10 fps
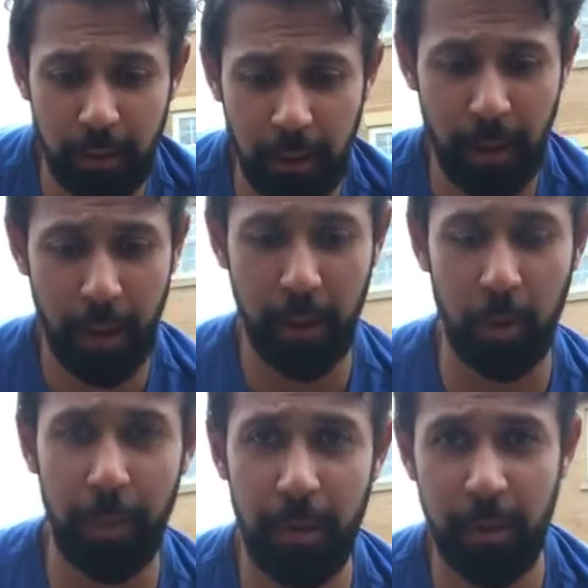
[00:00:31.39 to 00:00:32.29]
A
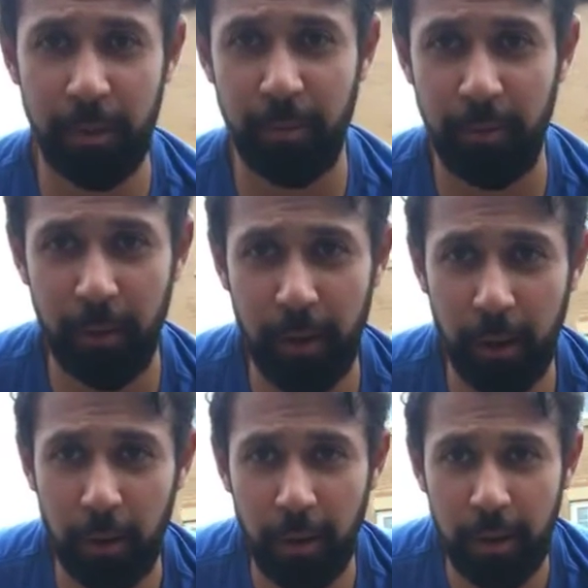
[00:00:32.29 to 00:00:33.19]
couple of things before we get
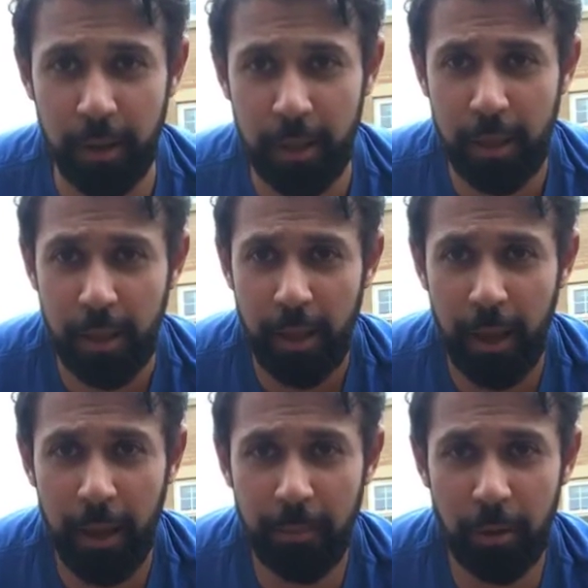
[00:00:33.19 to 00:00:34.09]
going.
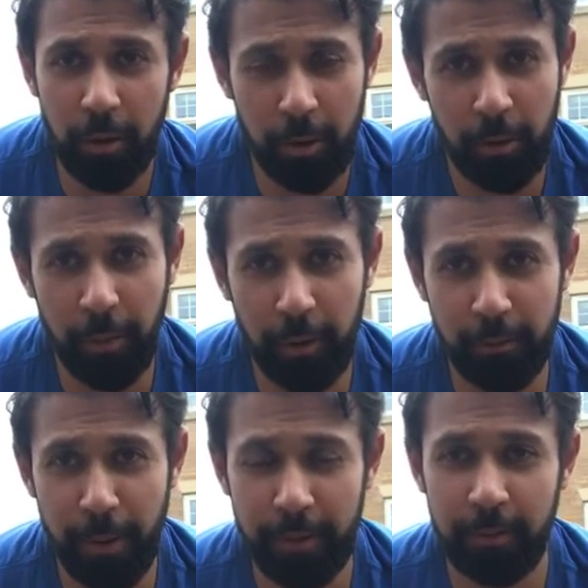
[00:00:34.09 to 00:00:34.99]
You know your own body's
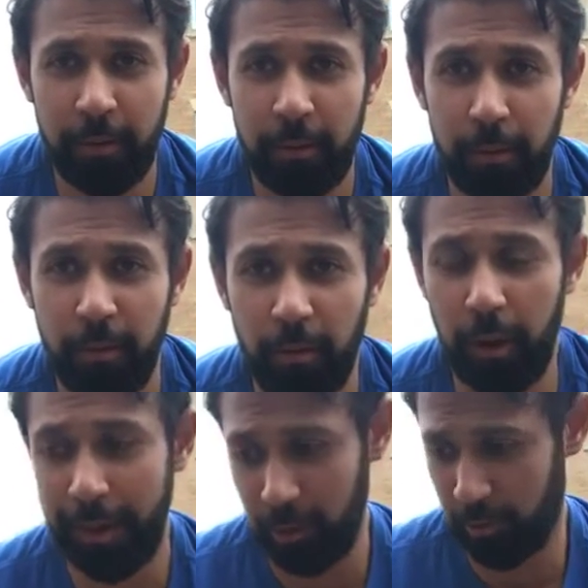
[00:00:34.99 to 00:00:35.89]
best, so if you've got
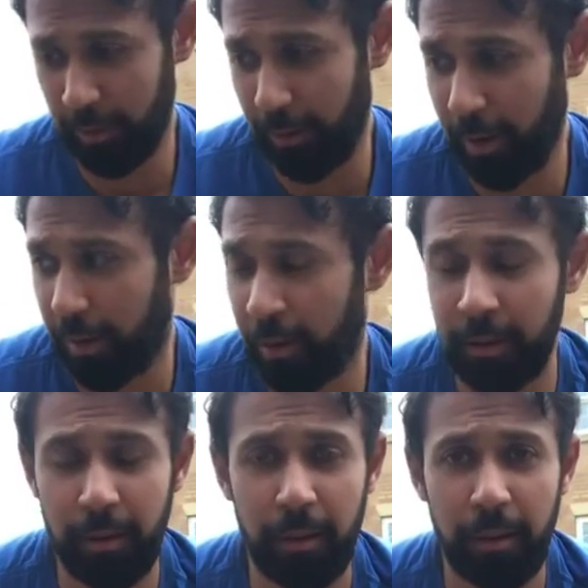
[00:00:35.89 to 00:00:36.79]
any injuries or anything,
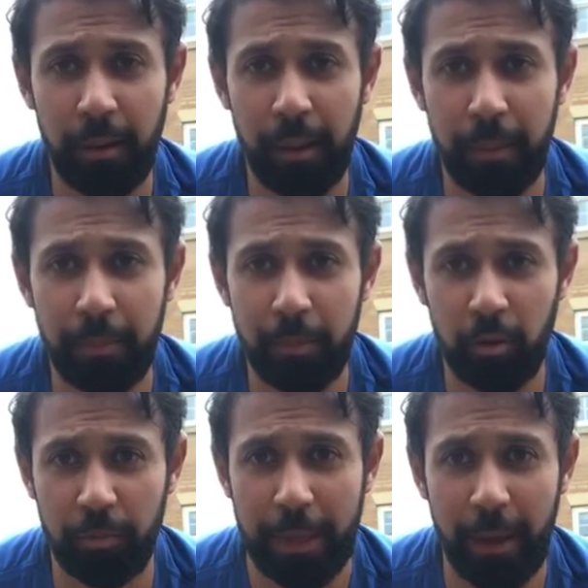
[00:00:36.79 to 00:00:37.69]

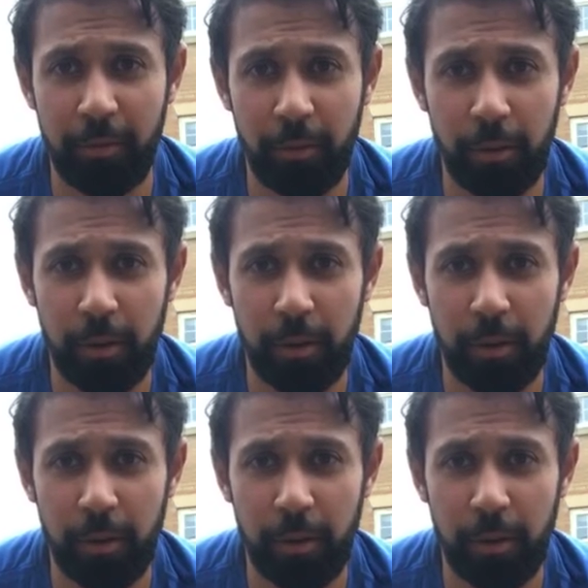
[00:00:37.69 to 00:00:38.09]
just be careful.